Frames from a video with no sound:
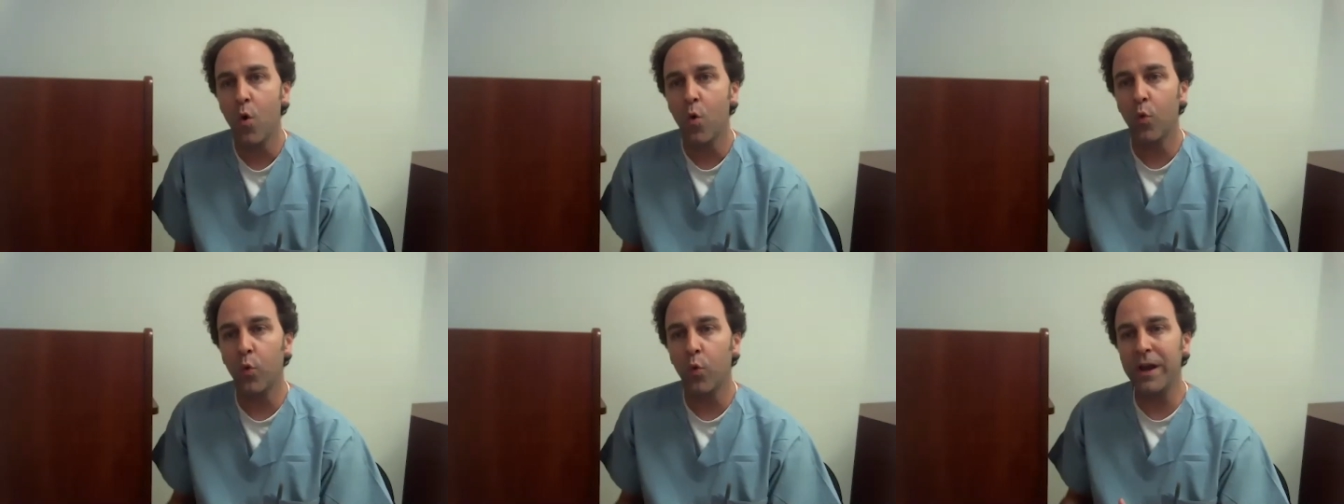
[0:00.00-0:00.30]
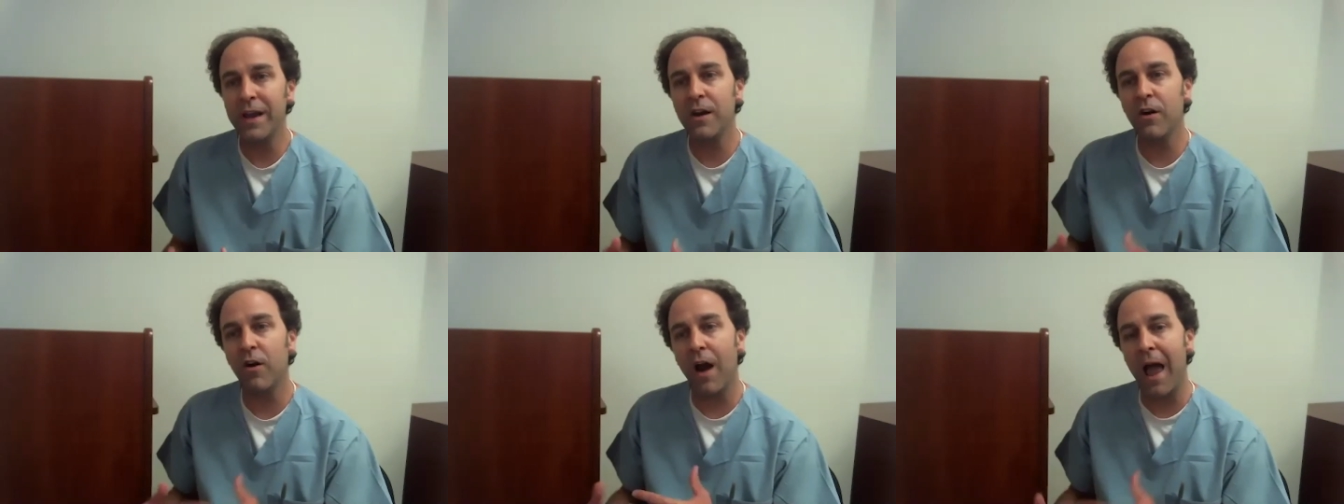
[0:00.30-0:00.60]

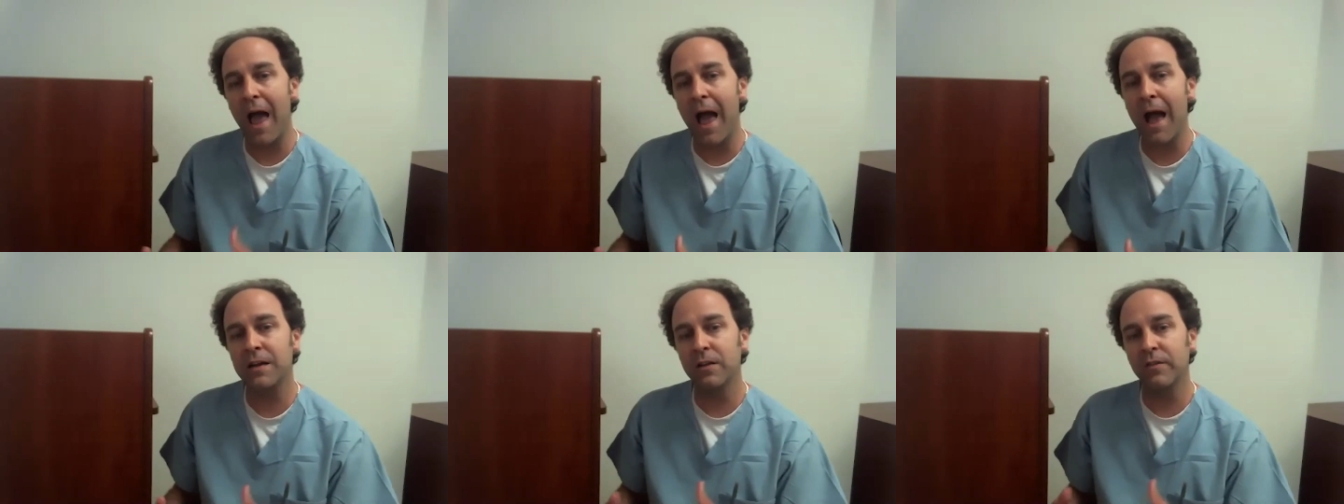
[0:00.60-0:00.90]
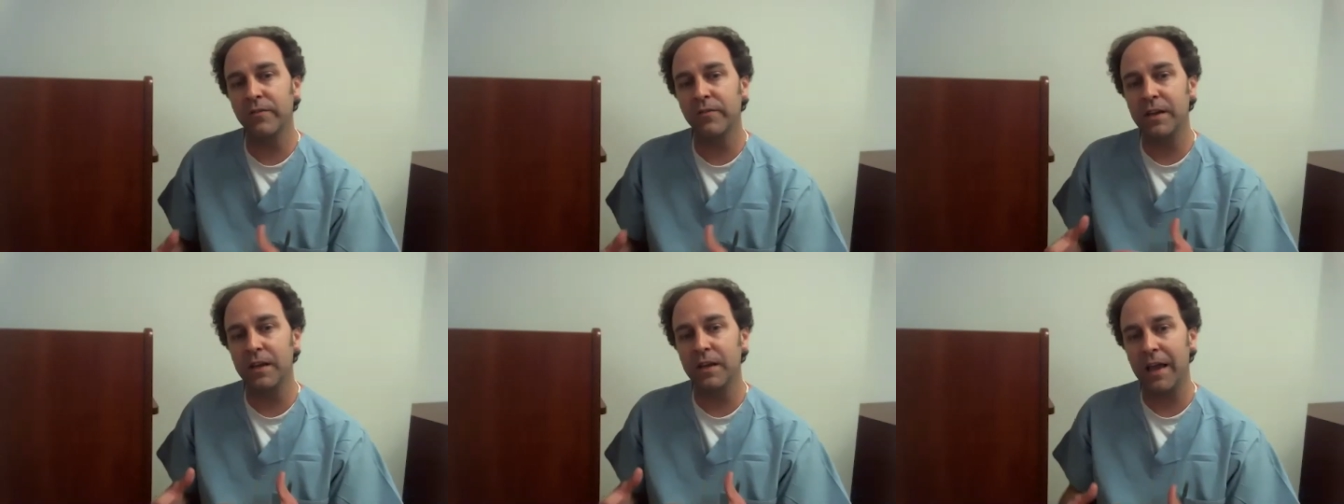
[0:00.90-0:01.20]
we are
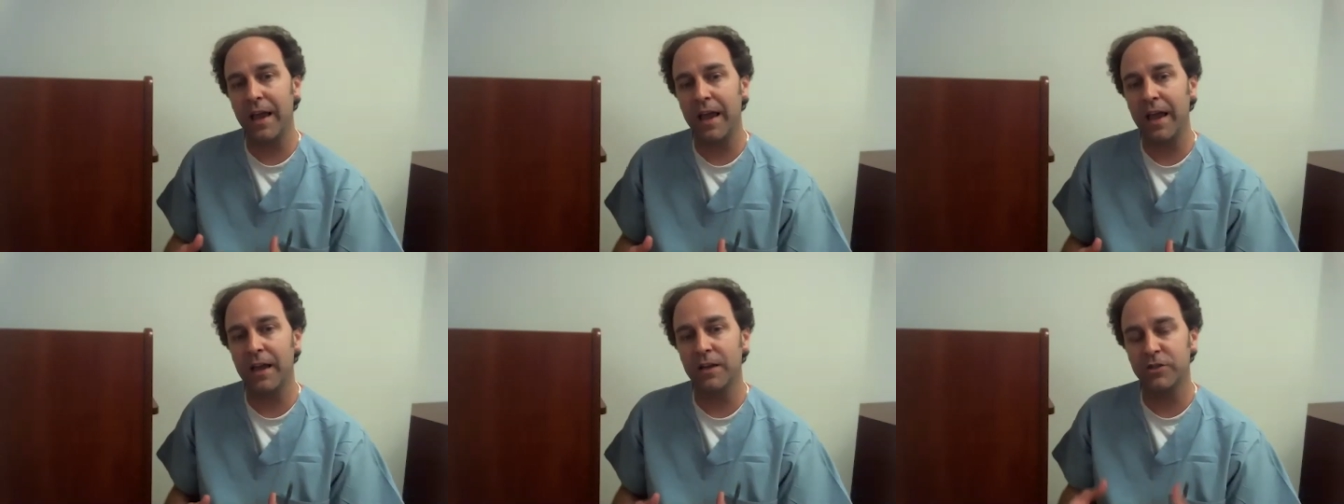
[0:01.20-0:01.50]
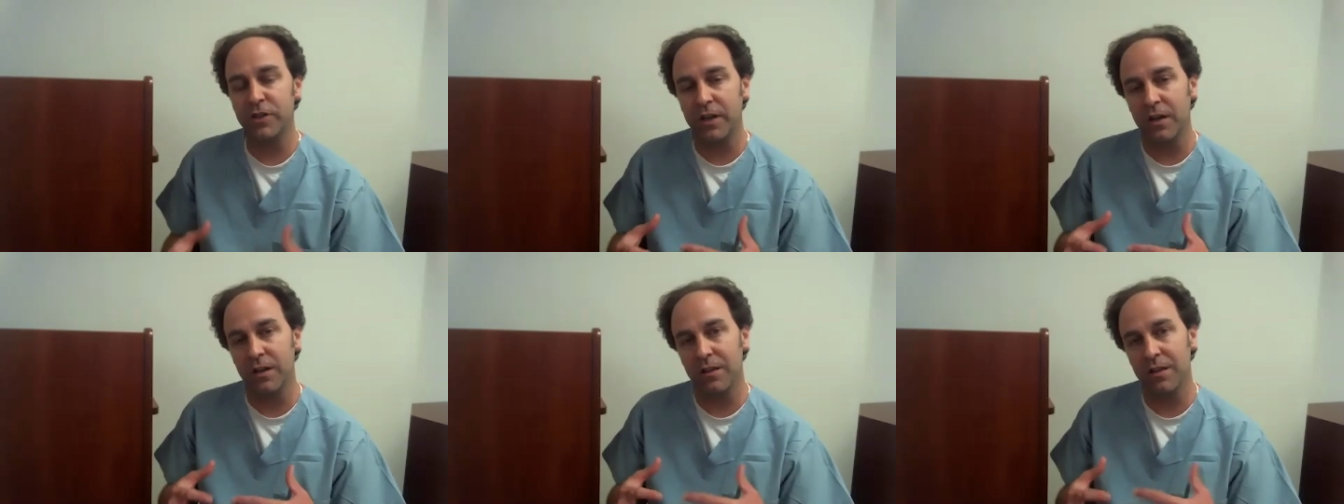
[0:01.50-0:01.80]
actively engaged
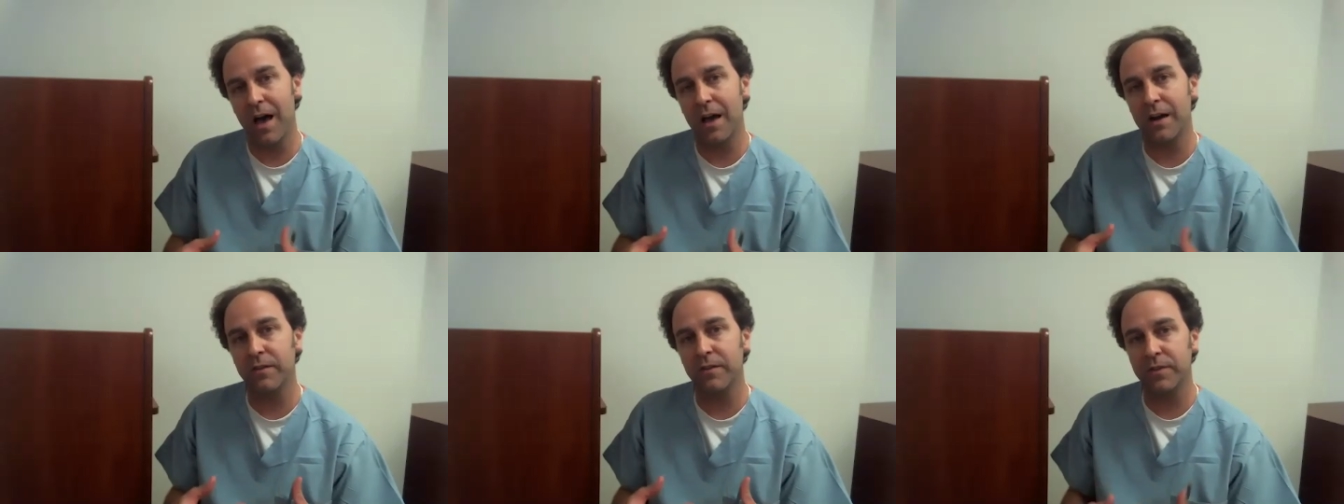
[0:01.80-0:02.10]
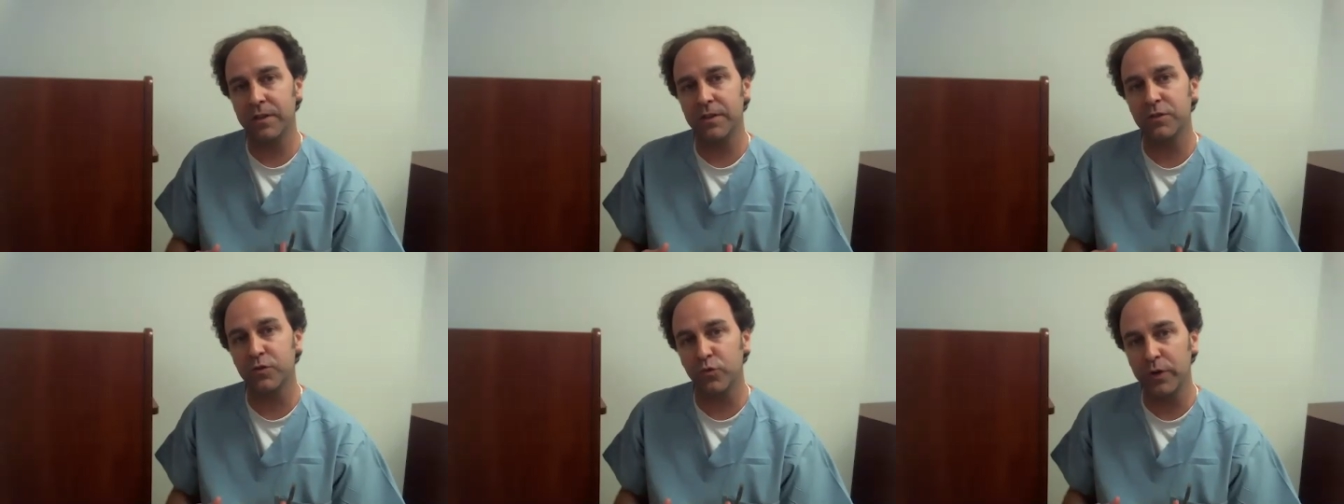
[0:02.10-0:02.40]
in a lot of
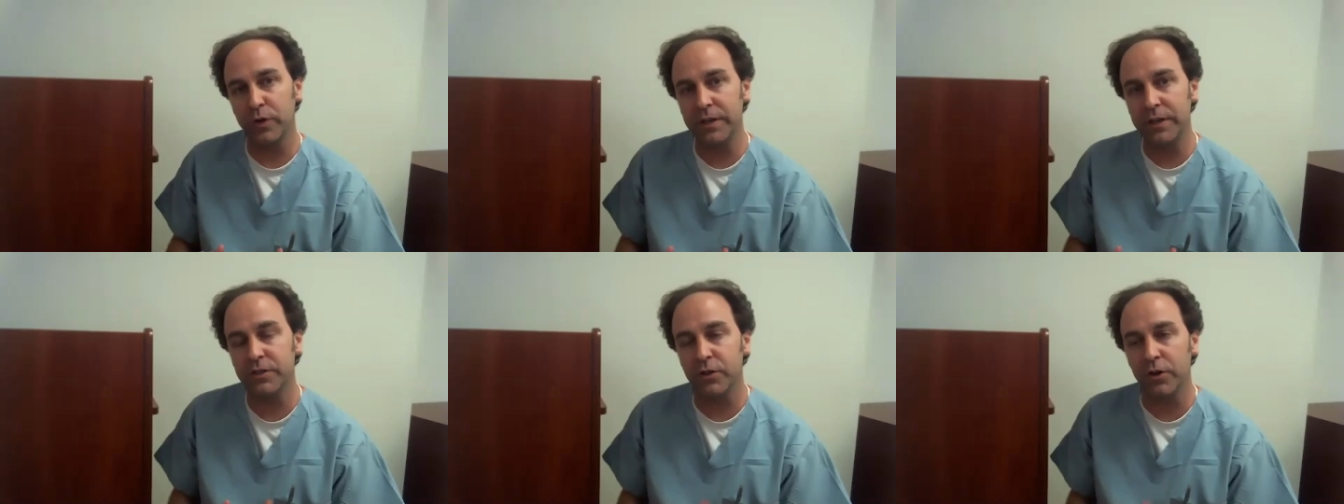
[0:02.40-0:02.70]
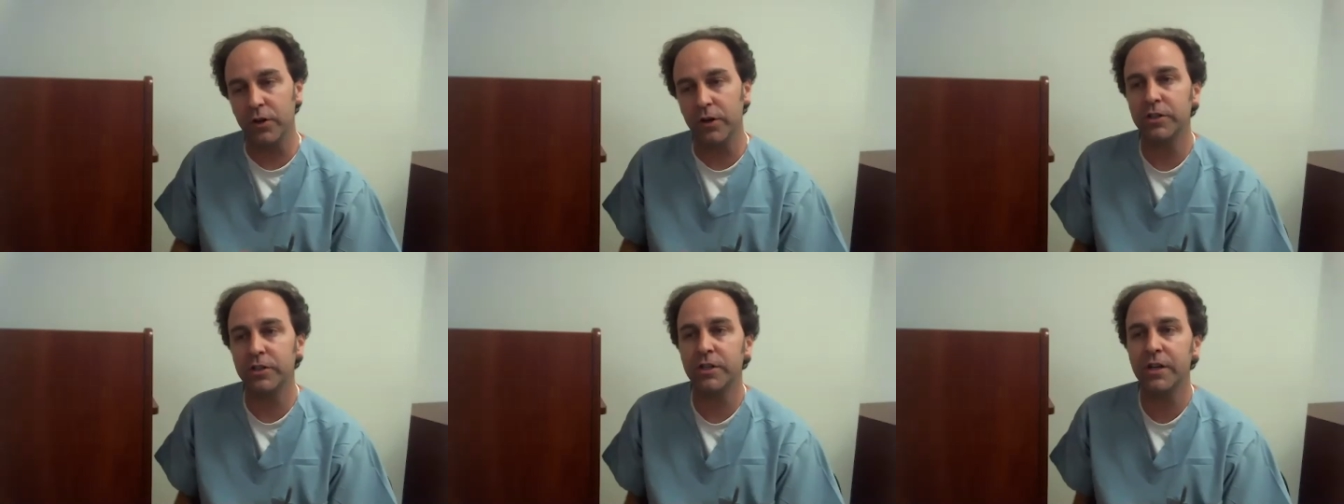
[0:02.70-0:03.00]
this
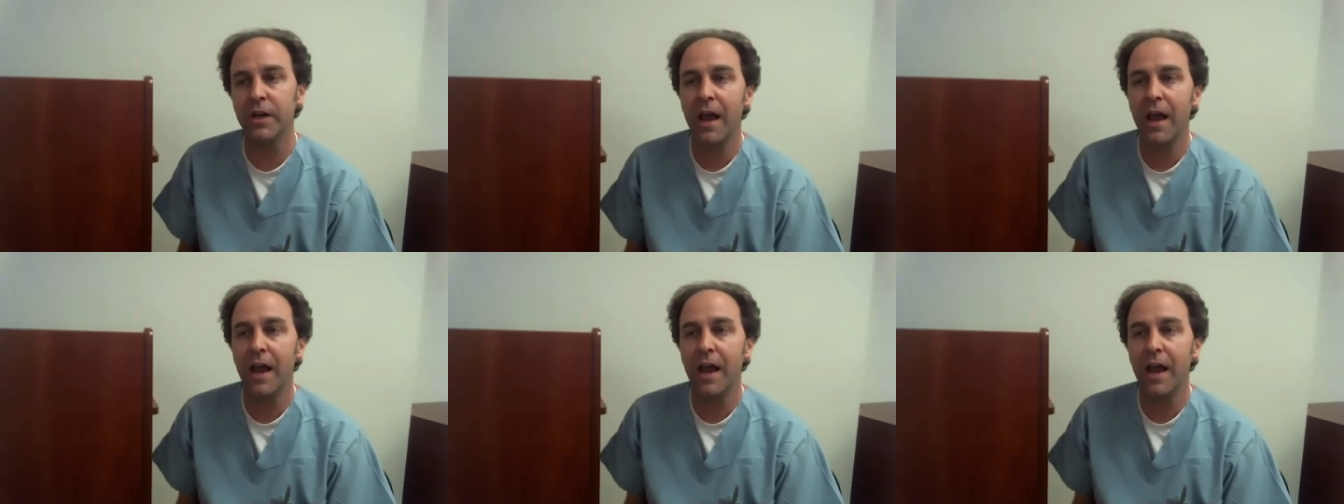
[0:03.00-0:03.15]
research.